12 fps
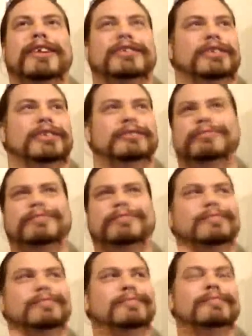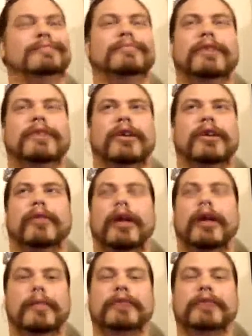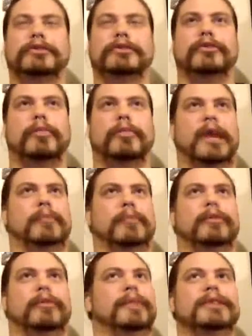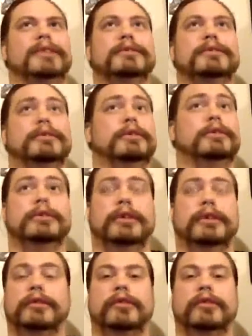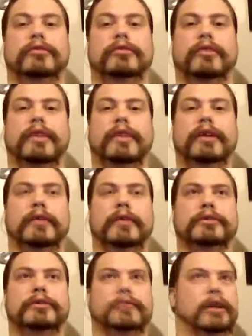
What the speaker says: this in, elementary school paper. But no foul language.